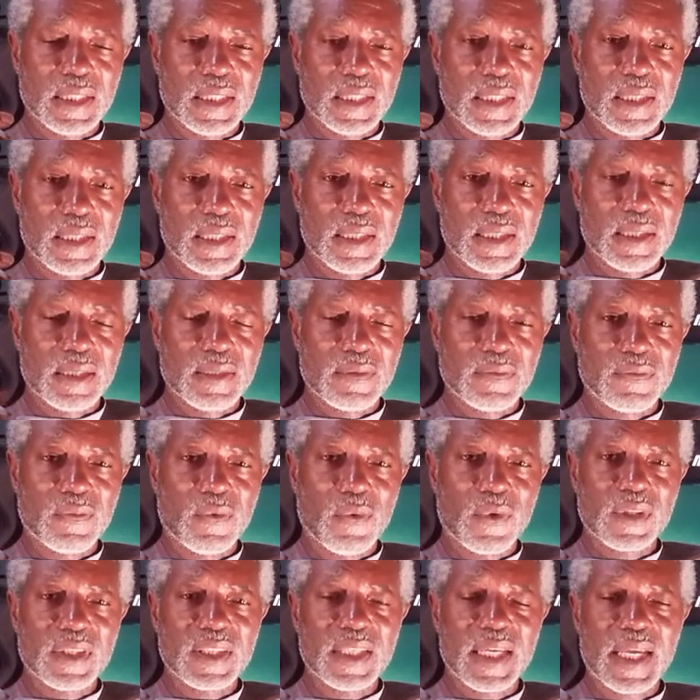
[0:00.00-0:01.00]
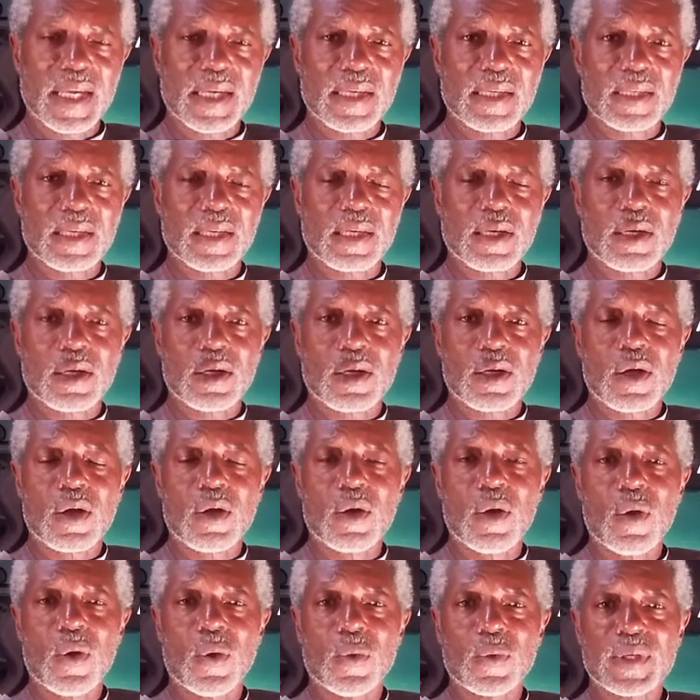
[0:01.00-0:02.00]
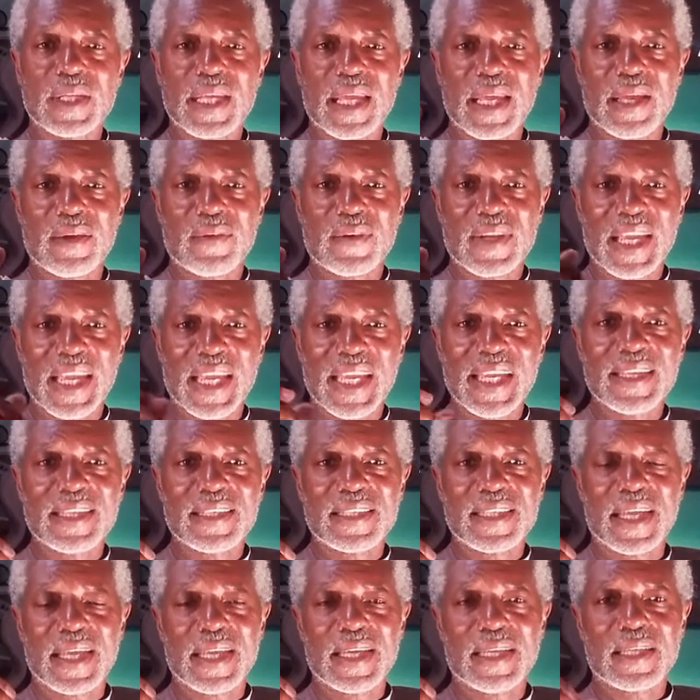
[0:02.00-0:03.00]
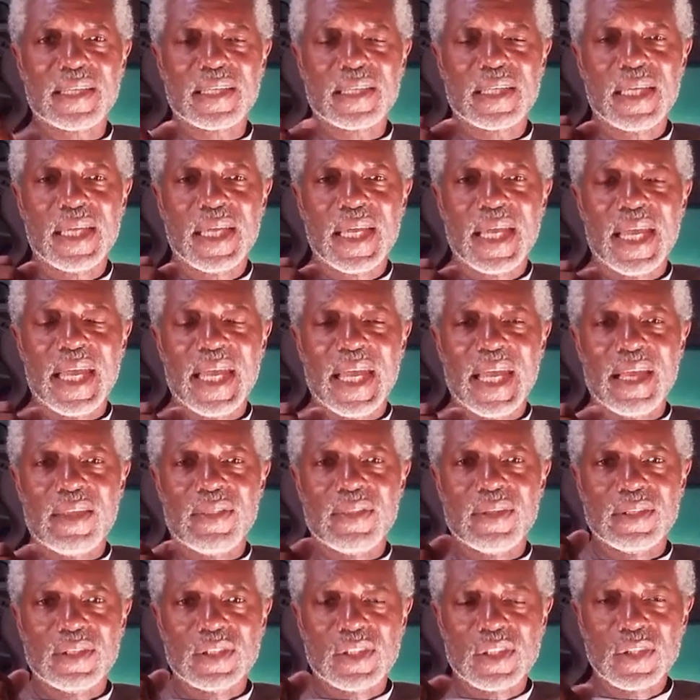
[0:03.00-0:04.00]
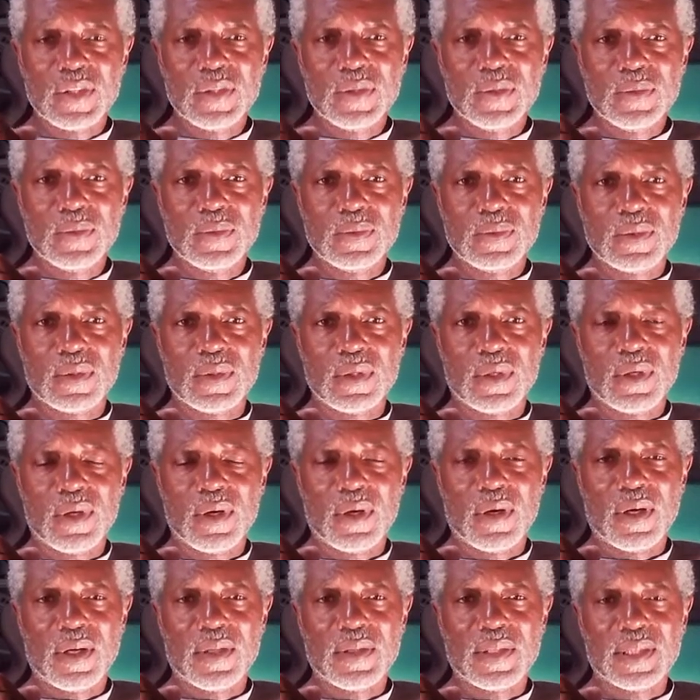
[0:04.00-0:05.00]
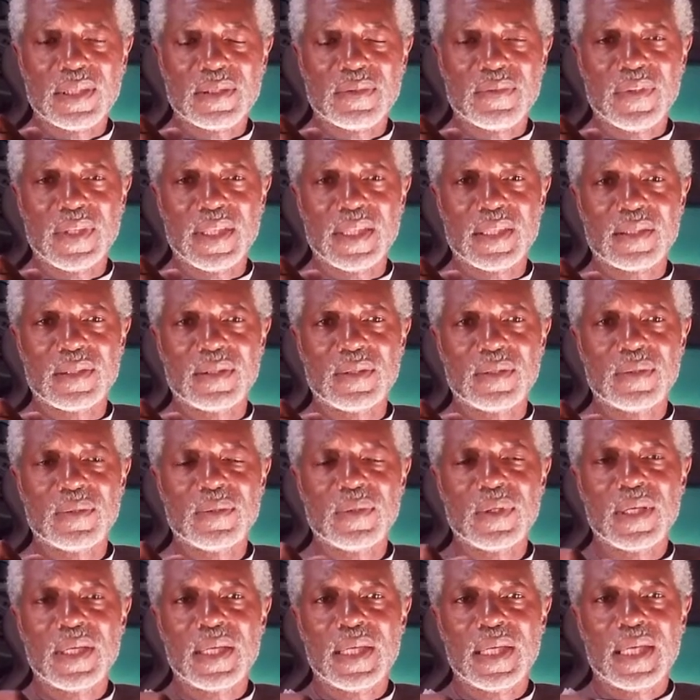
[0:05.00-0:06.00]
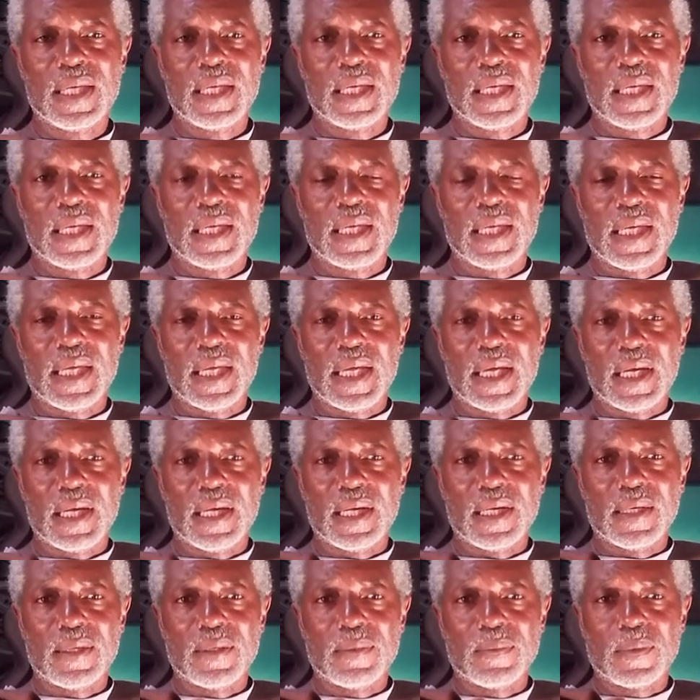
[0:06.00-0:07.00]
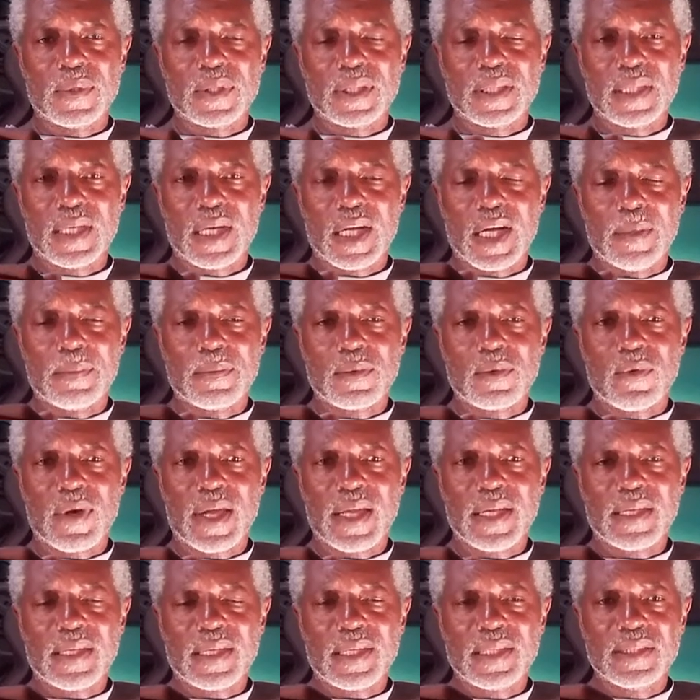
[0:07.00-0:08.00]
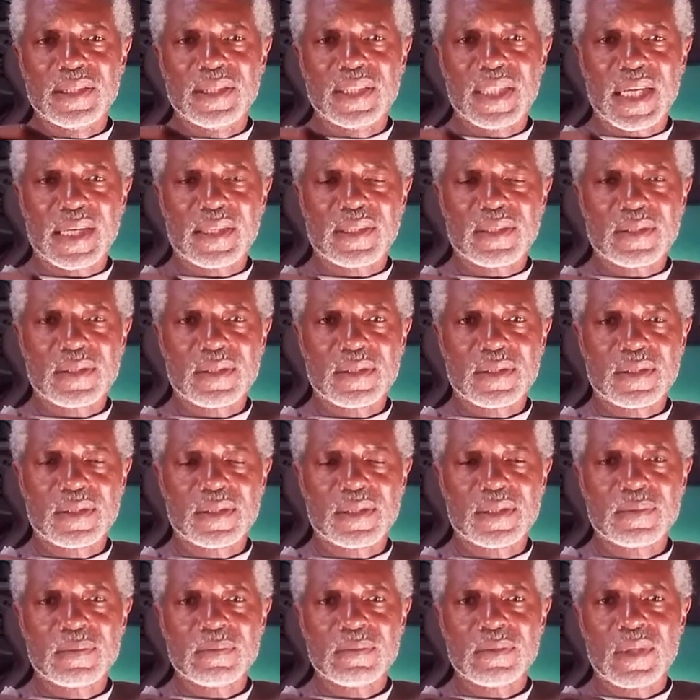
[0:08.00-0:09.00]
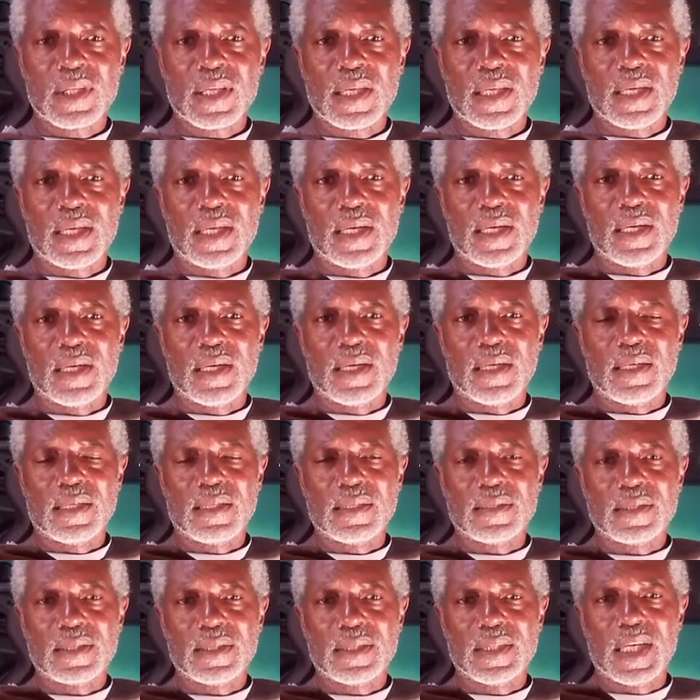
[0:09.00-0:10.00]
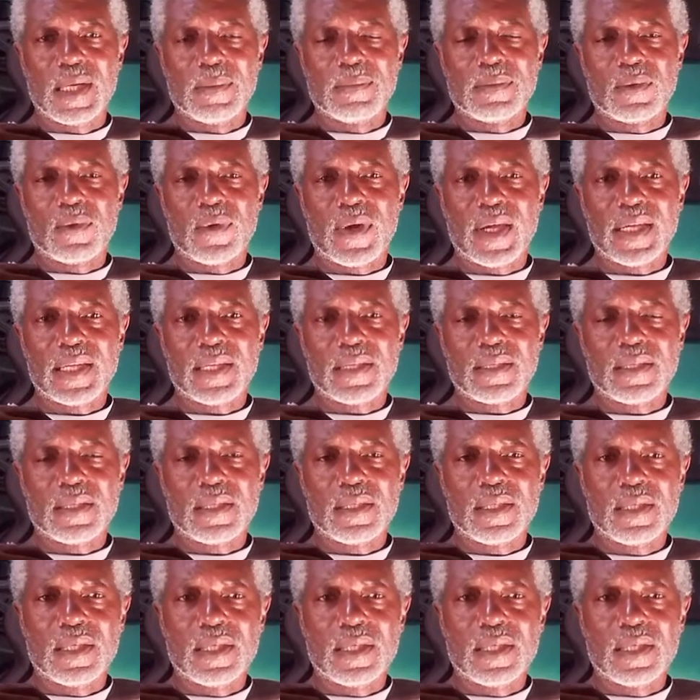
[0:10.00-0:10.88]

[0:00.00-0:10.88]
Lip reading: the Vortec cold air intake, and the tune on this vehicle with the upgraded injectors, the upgraded